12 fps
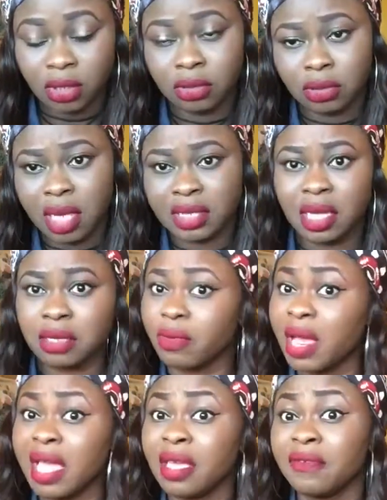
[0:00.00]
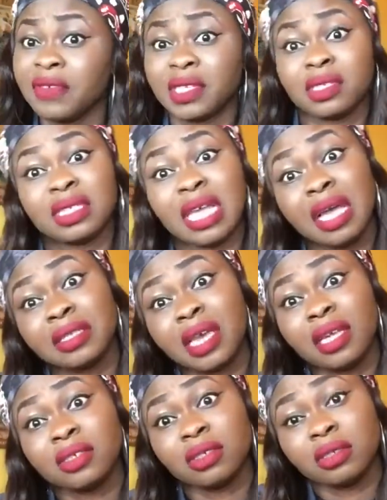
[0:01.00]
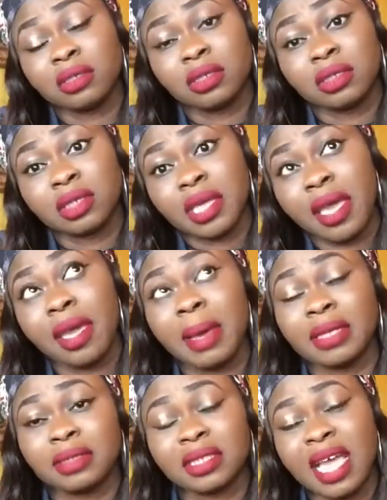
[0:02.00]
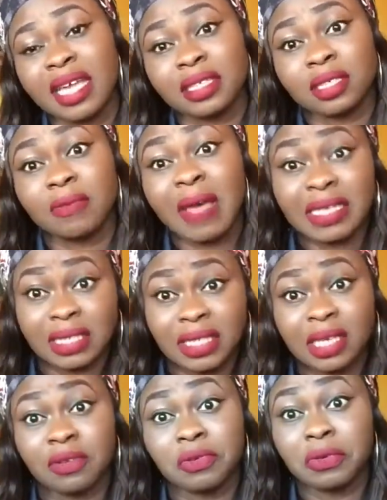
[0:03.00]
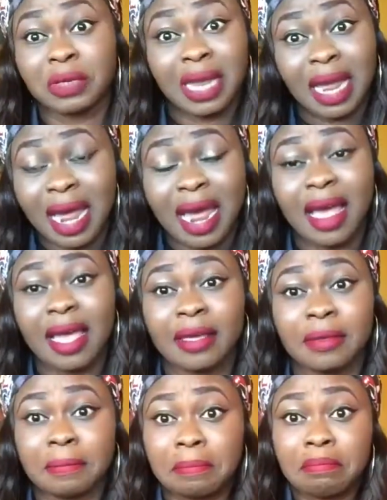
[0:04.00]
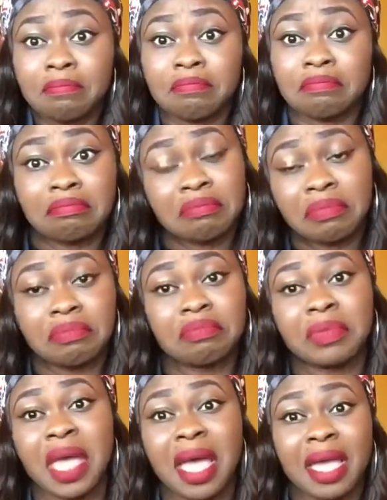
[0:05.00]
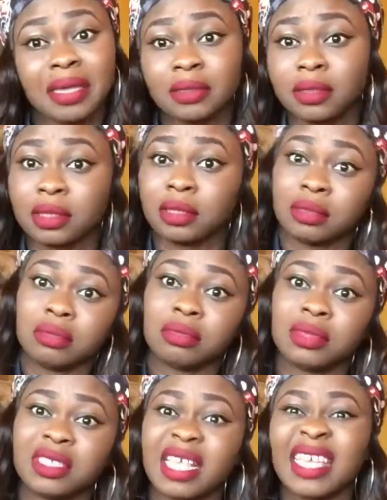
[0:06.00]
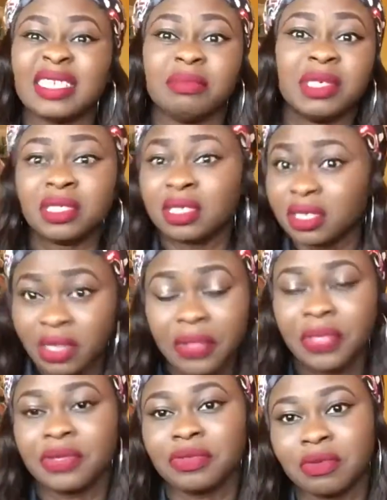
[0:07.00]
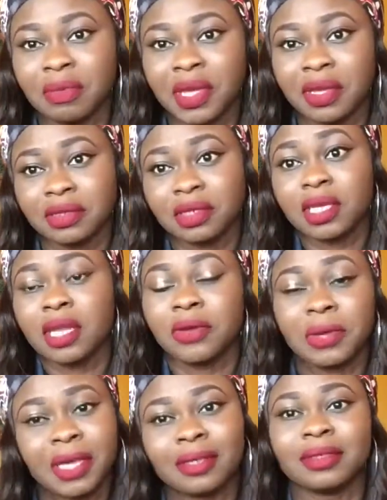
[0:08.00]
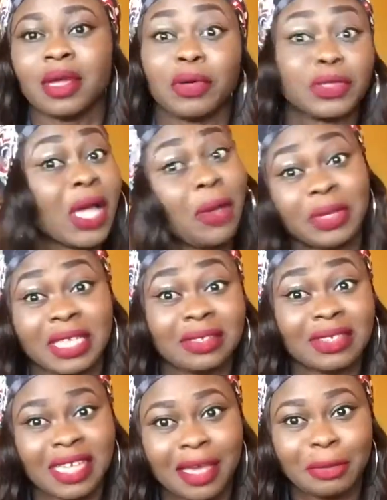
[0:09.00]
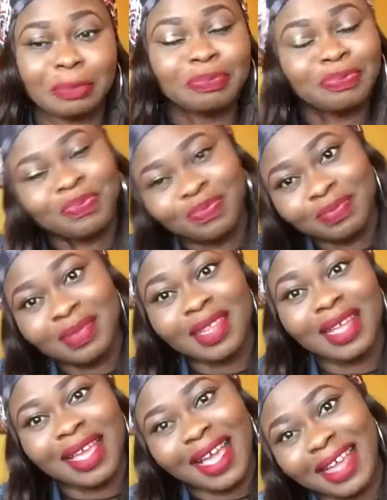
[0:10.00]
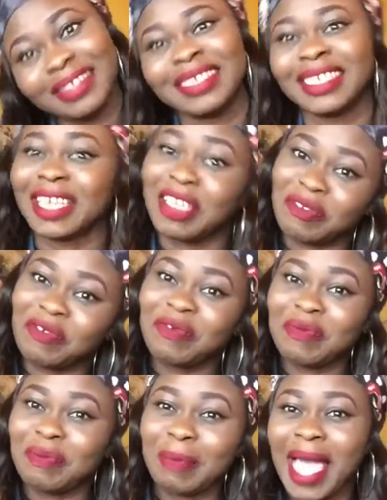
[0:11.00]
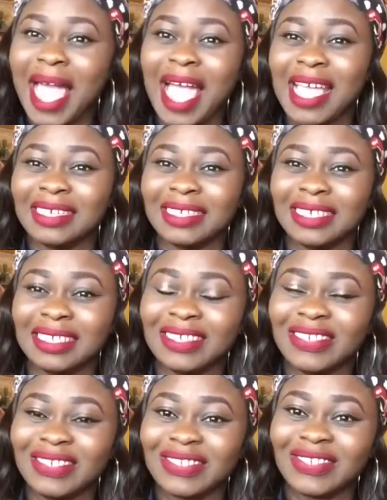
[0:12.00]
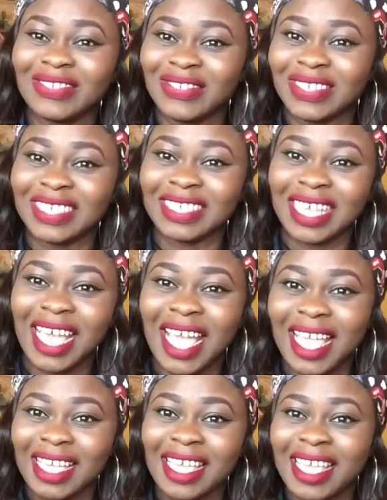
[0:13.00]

So I said, well, if it is that, I don't care about size. As far as it's a good guy, nice, size means nothing to me. She said, okay, that was what I wanted to tell you. And she gave my ID to this guy.